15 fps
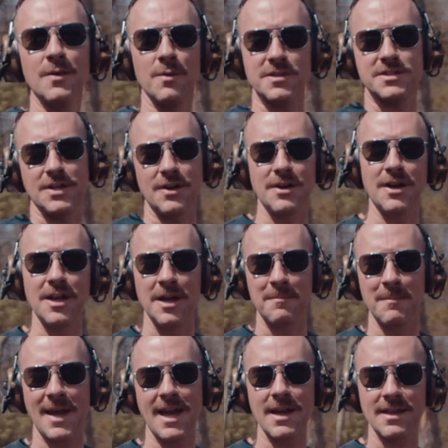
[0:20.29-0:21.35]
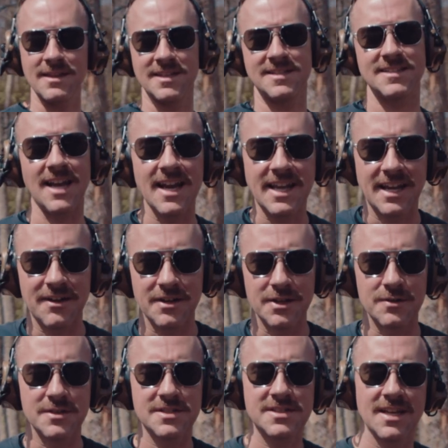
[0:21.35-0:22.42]
What's going on? I'm Matt and this is
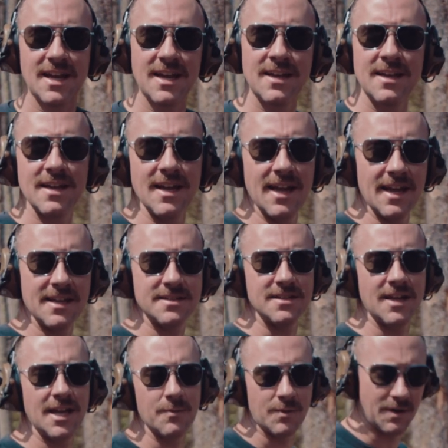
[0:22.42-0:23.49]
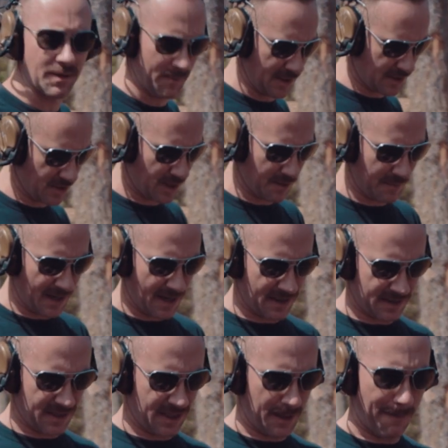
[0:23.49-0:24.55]
Icarryusa, and today we're going to be talking
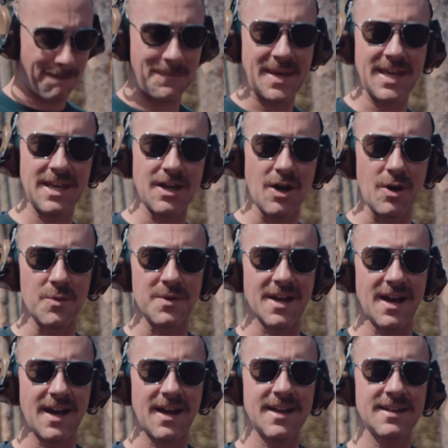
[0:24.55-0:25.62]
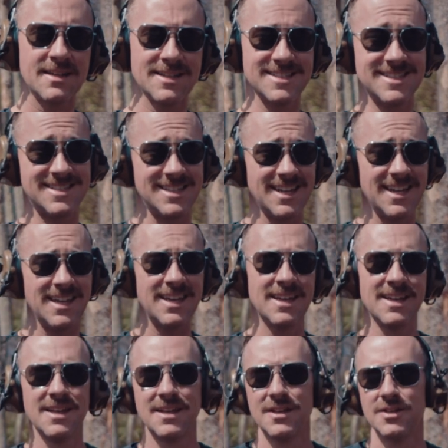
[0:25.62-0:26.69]
about the P-09 C.
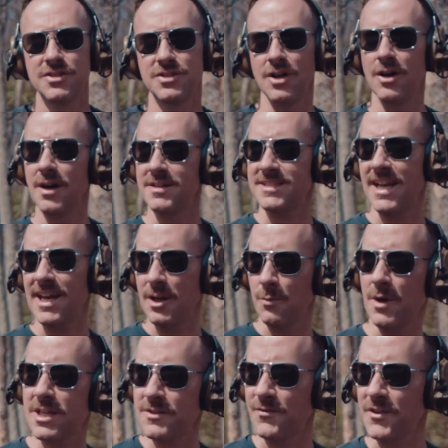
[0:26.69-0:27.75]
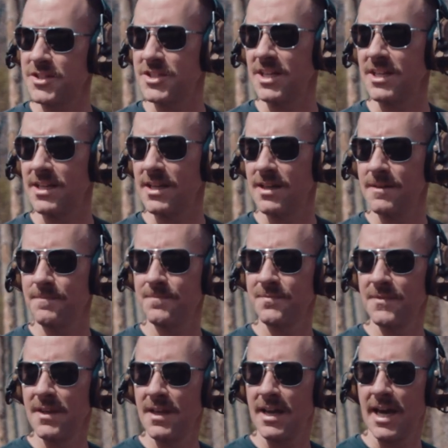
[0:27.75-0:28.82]
So I was down in West Virginia
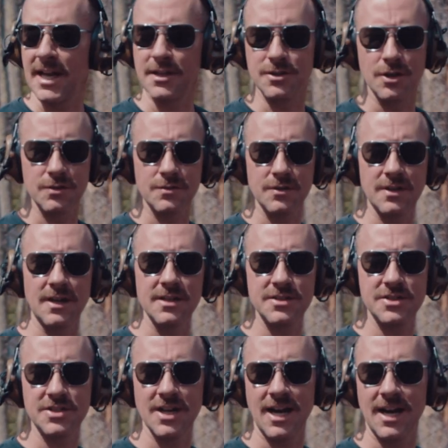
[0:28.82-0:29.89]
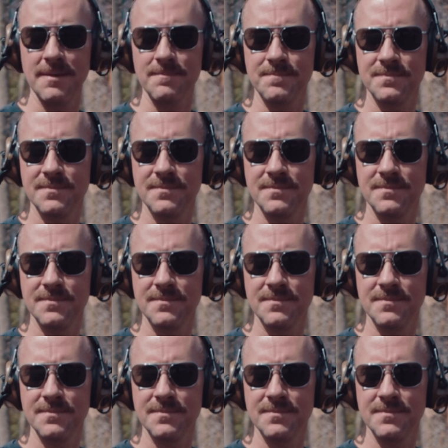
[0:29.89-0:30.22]
at a local gun shop,